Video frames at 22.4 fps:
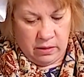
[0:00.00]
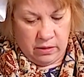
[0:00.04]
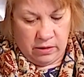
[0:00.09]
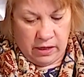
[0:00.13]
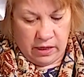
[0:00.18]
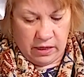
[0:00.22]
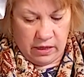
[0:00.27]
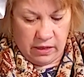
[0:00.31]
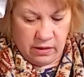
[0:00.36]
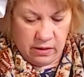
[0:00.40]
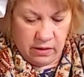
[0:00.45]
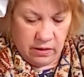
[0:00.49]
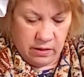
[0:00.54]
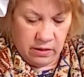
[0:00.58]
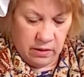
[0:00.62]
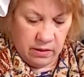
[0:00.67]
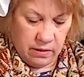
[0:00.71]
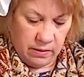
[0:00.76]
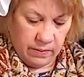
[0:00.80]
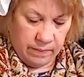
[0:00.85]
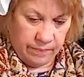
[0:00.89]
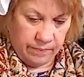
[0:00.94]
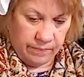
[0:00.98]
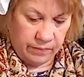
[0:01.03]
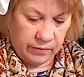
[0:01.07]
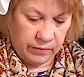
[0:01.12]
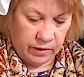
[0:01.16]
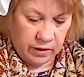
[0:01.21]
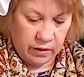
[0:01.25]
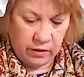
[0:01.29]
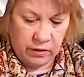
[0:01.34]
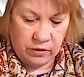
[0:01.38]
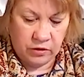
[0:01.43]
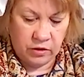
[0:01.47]
Okay,
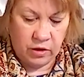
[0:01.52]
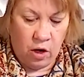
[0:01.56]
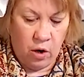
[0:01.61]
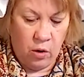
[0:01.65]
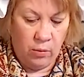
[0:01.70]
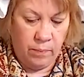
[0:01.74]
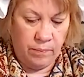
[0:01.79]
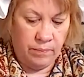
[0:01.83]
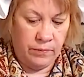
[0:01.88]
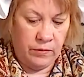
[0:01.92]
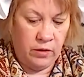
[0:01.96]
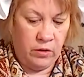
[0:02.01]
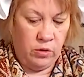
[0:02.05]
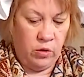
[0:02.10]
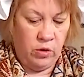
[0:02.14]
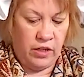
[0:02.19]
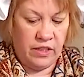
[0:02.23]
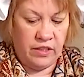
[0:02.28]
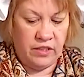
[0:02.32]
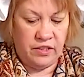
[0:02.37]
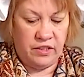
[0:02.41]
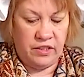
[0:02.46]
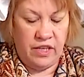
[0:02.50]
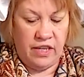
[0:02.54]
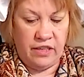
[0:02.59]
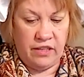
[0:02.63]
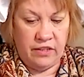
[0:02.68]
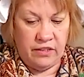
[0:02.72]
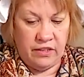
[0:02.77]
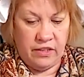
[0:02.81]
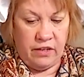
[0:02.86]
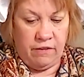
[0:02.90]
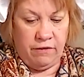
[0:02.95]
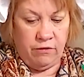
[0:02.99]
so you can see
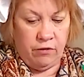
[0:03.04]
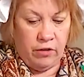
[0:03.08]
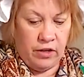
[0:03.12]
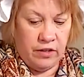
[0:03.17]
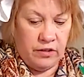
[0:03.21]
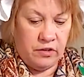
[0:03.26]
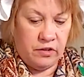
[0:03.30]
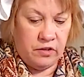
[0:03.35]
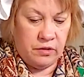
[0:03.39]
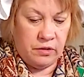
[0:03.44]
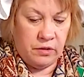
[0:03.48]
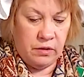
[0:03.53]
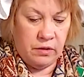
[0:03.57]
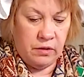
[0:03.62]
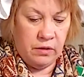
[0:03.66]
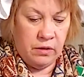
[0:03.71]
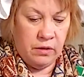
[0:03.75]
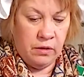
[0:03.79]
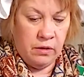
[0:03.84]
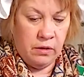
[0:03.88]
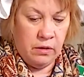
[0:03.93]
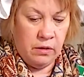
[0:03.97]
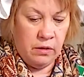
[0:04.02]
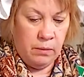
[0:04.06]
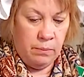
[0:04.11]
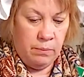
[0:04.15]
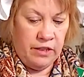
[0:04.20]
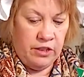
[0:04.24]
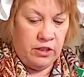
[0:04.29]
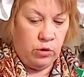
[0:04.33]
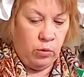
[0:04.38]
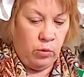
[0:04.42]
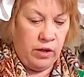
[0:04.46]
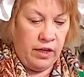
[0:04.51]
the difference
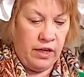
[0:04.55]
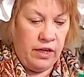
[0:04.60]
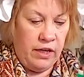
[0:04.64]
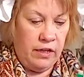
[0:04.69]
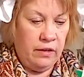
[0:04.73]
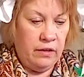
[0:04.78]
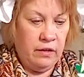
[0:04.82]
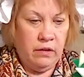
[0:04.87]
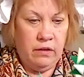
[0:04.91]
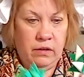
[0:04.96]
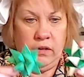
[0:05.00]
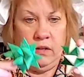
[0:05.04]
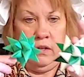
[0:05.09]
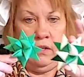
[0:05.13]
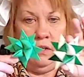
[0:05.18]
between